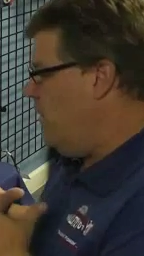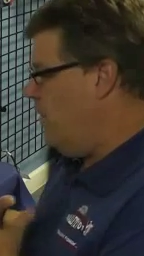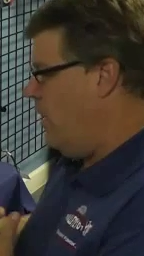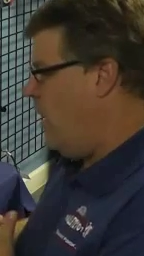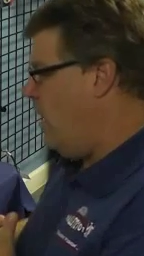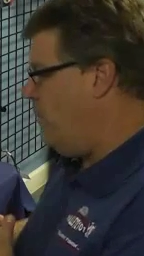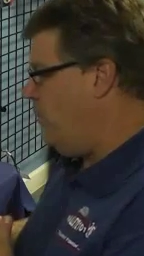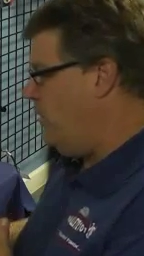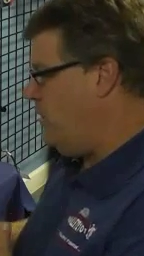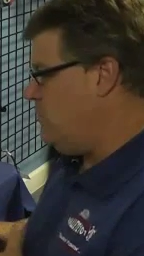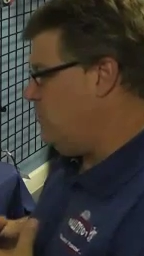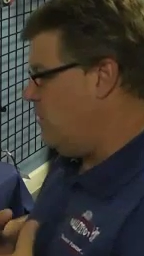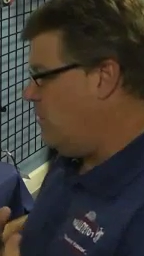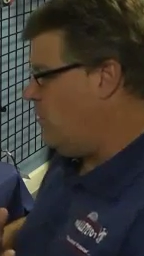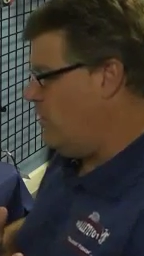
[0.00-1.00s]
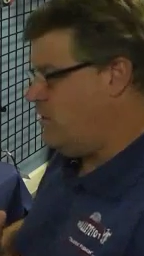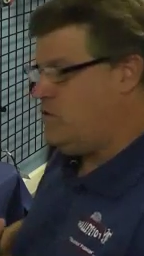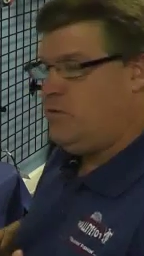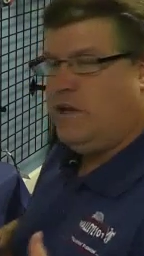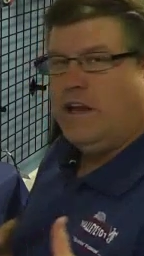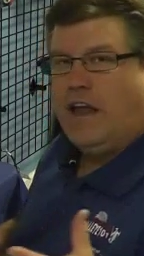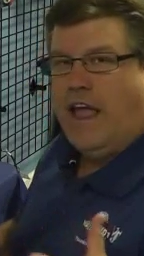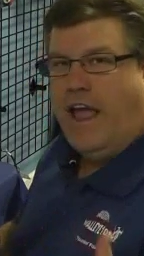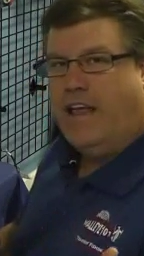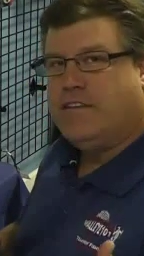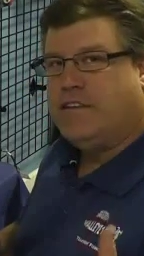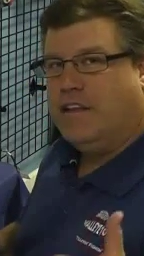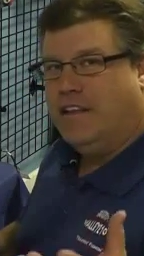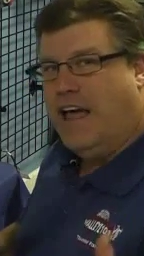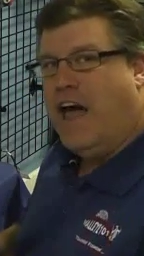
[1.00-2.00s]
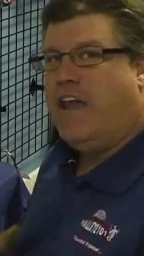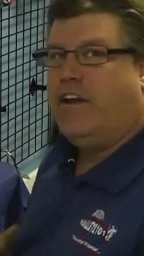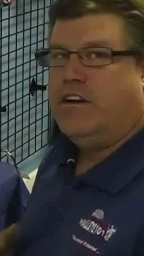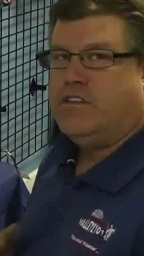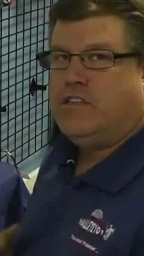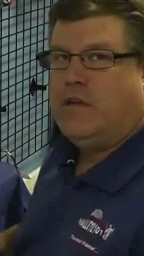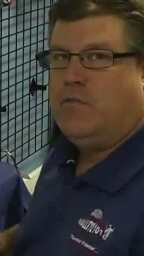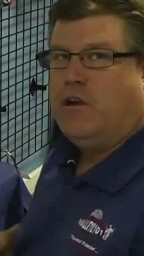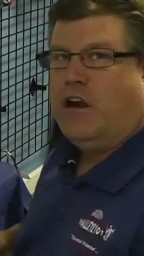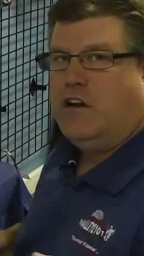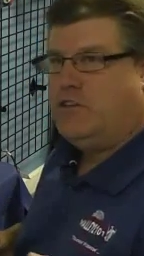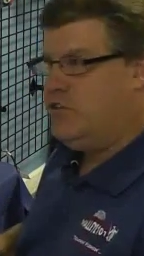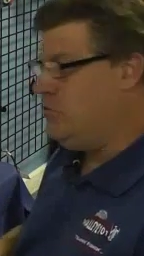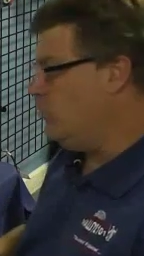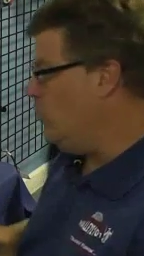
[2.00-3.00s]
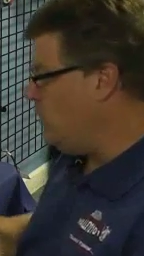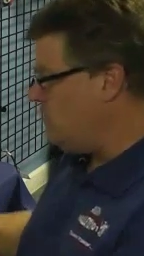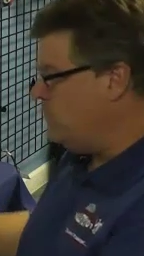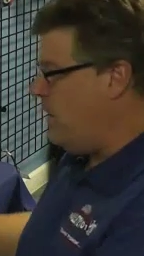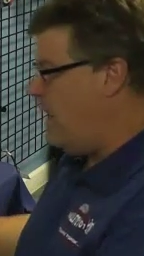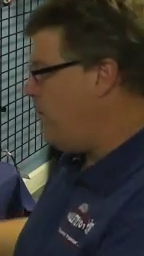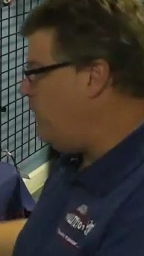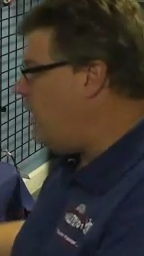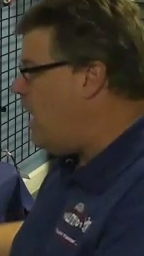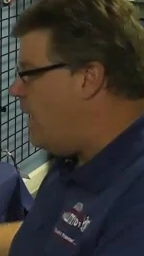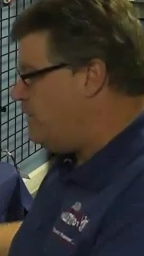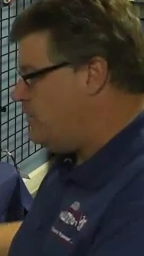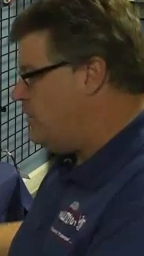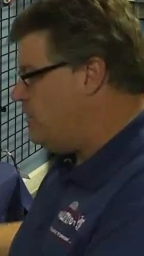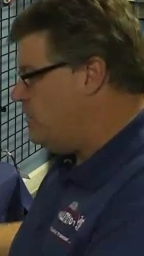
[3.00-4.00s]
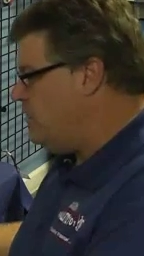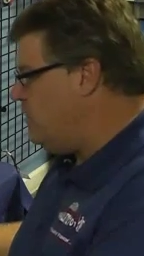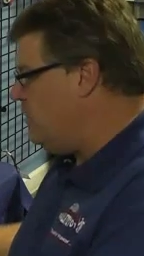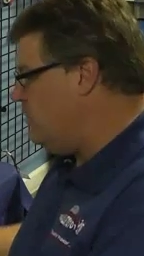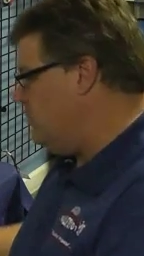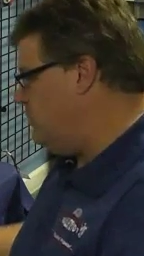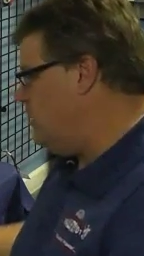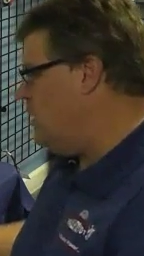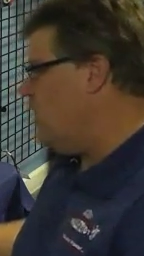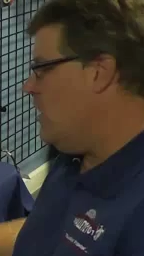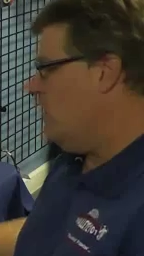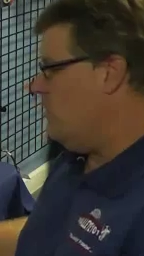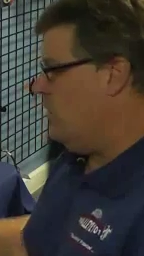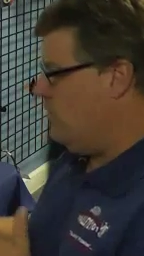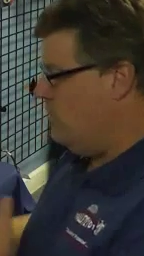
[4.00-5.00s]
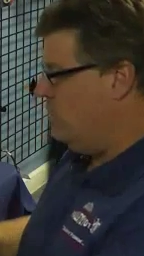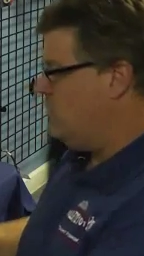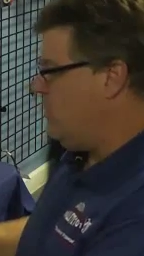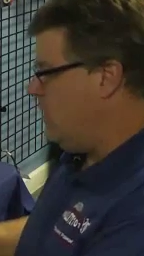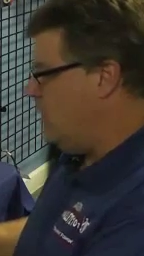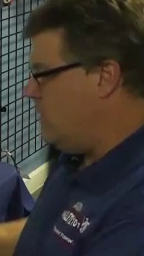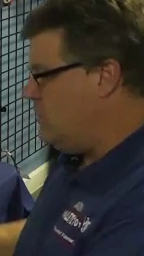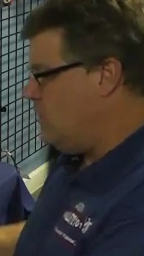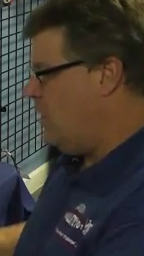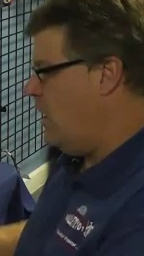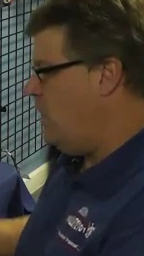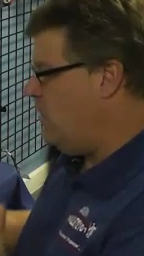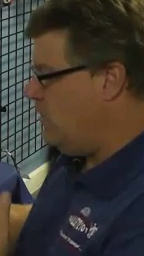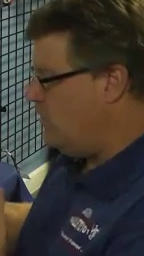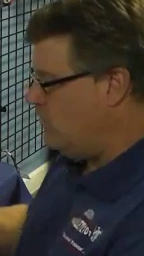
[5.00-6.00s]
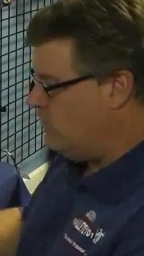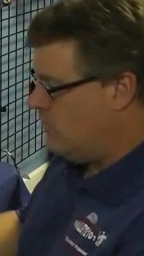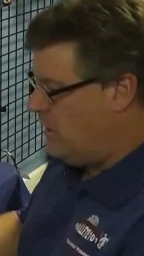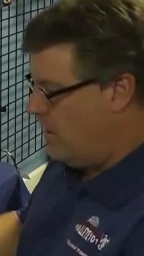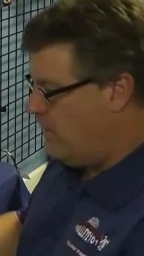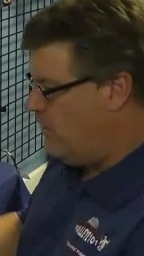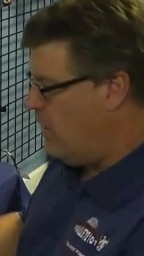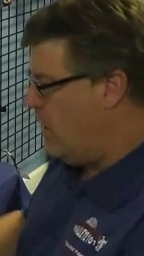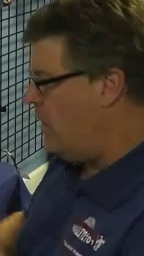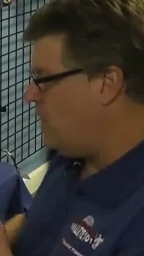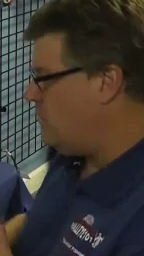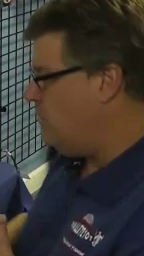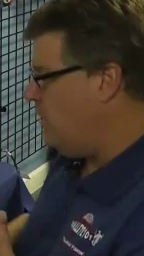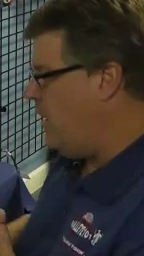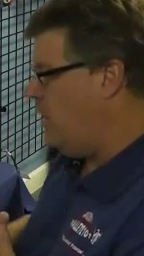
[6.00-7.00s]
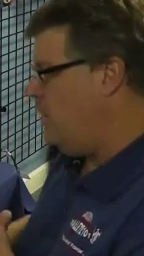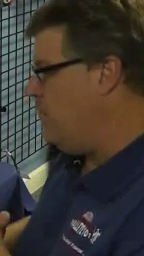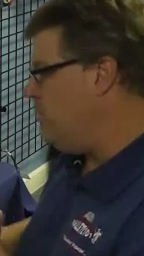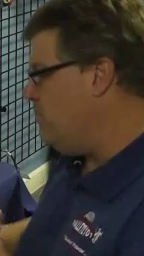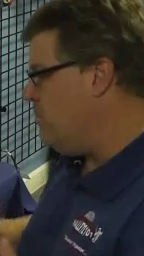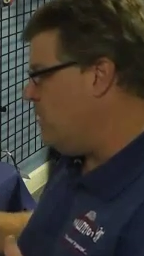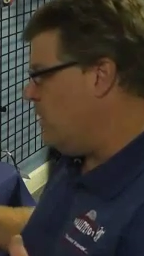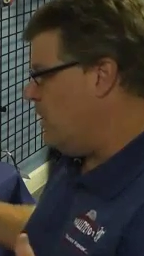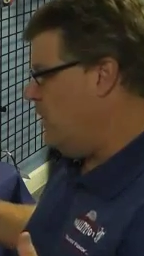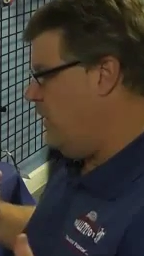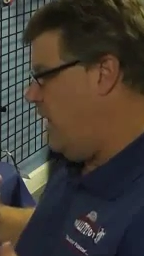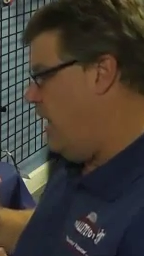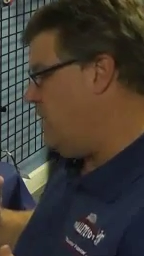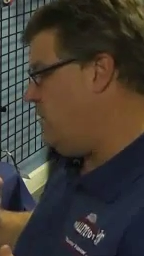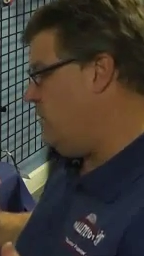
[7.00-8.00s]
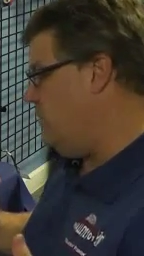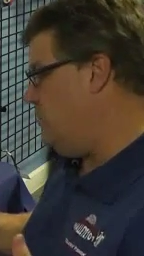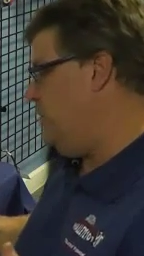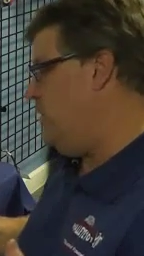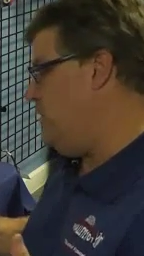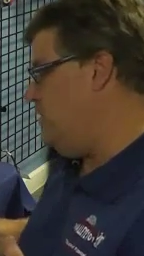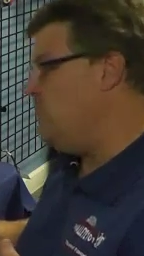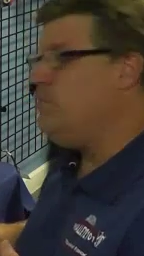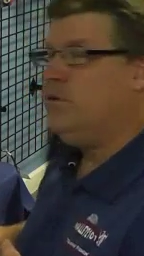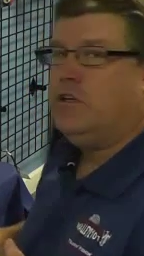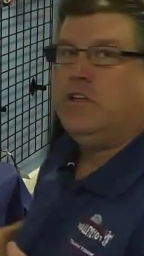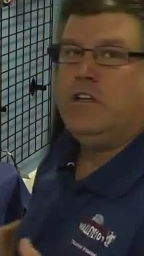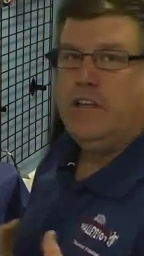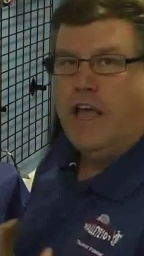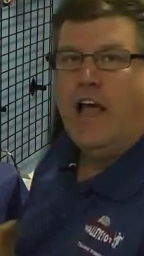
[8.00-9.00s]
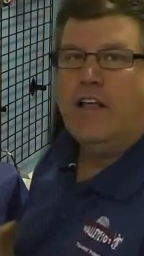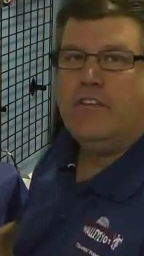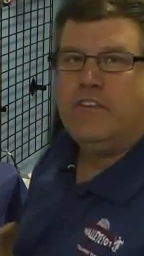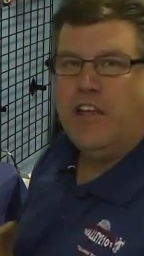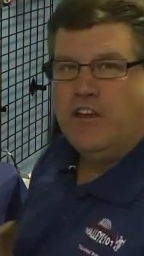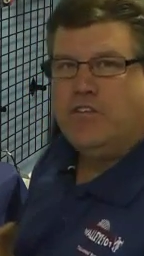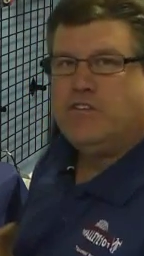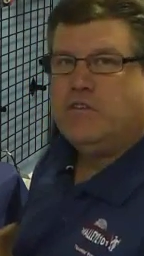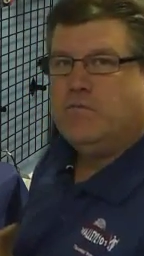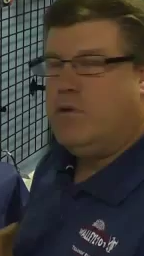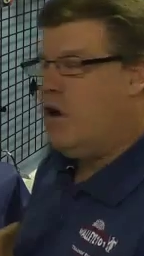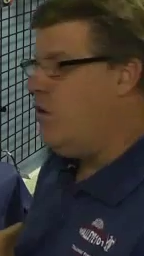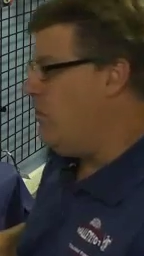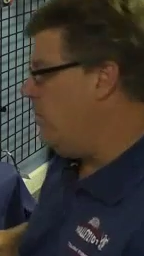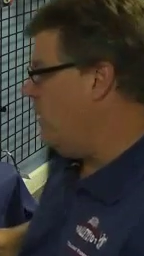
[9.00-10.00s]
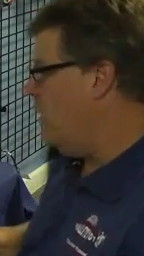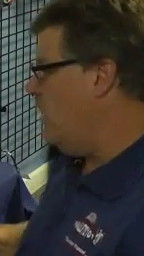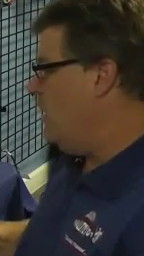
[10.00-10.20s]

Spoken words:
there are places, one of the questions we get asked a lot in our seminars is, which mapping option do you use? Do you use the Insight? Do you use the Navionics Platinum? And the answer is pretty simple, yes, I use them both.